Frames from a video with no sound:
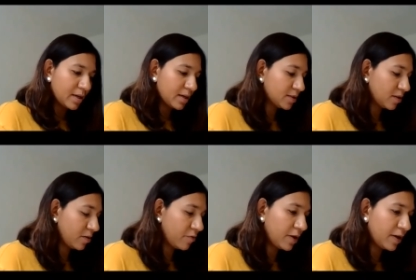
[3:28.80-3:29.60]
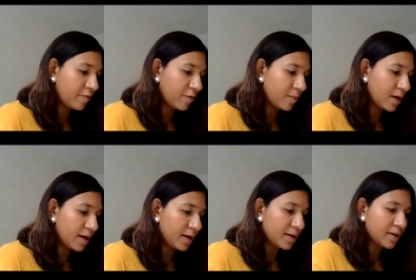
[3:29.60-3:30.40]
So 3 from 9.
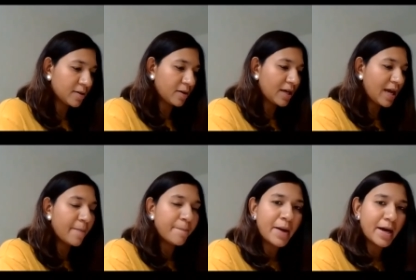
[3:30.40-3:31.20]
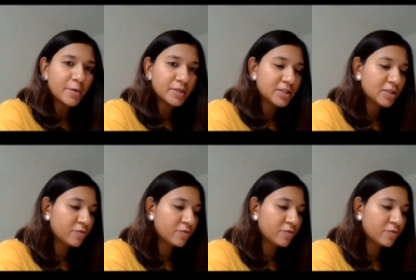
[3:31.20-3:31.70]
I'm going to count backwards